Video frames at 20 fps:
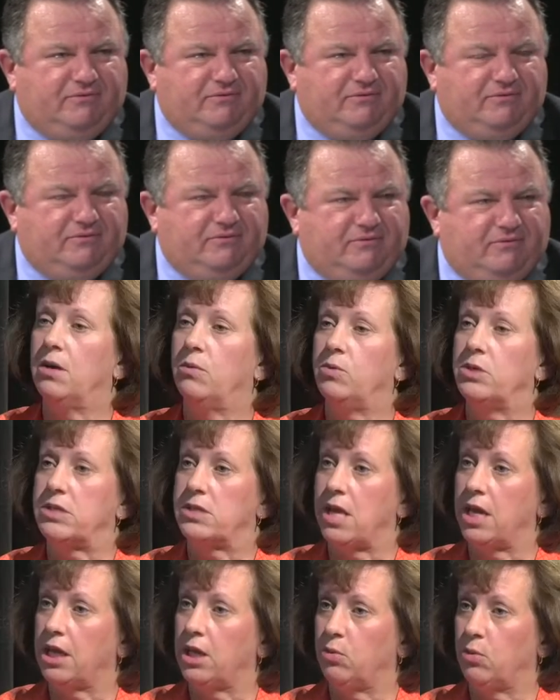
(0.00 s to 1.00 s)
Well, there's going to be a
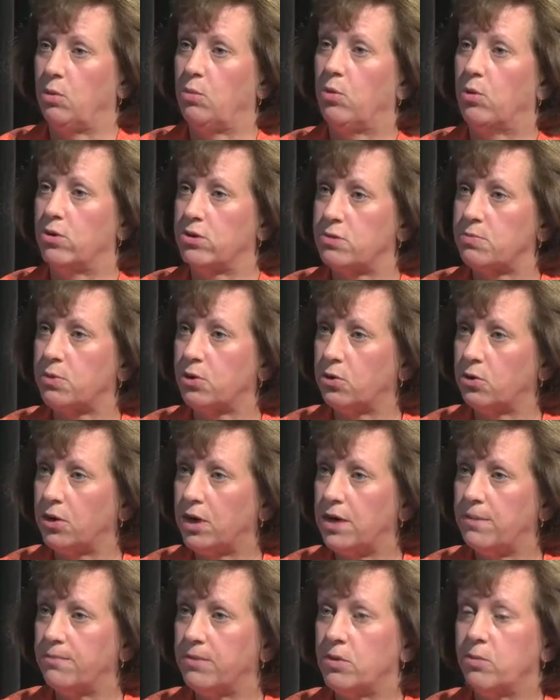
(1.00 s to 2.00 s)
recycling rewards
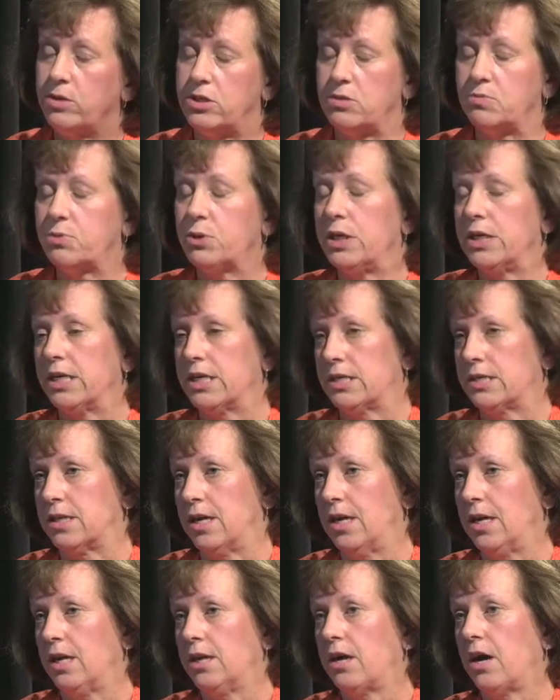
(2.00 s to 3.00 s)
program, which is pretty
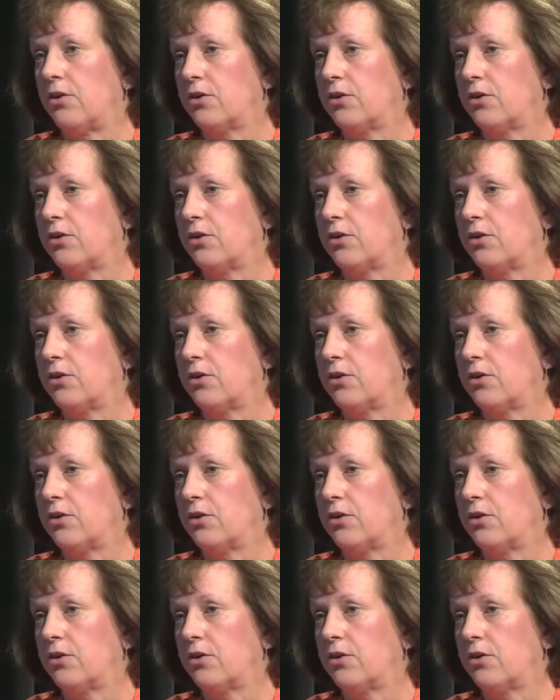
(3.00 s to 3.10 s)
exciting.